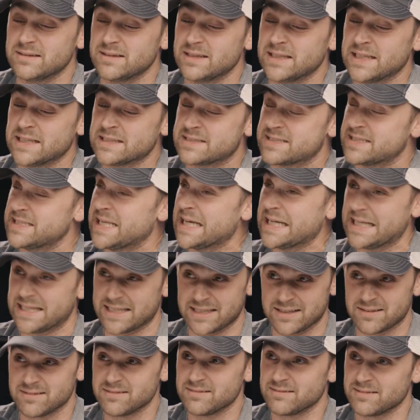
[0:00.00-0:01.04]
it's
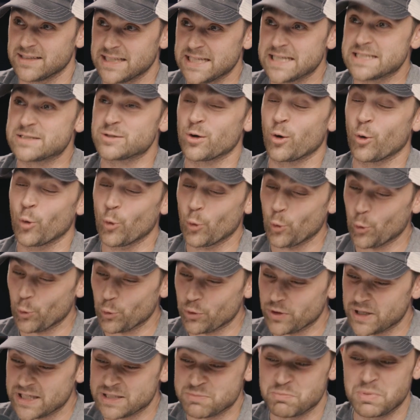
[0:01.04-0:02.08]
dated, it's
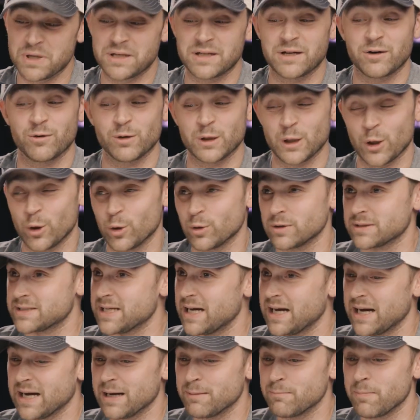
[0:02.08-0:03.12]
old, it's been here a long
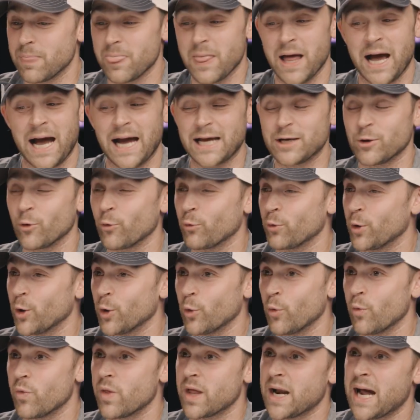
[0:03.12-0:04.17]
time. I don't
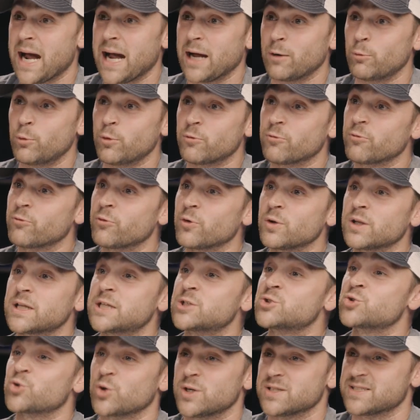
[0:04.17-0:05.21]
know that I would
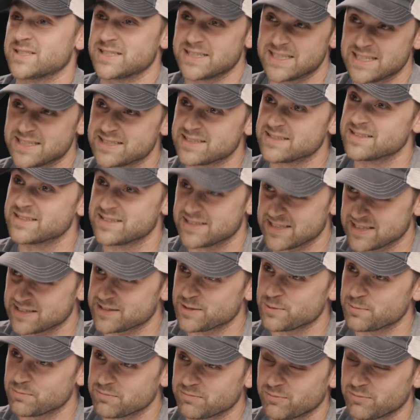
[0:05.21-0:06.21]
fully trust this system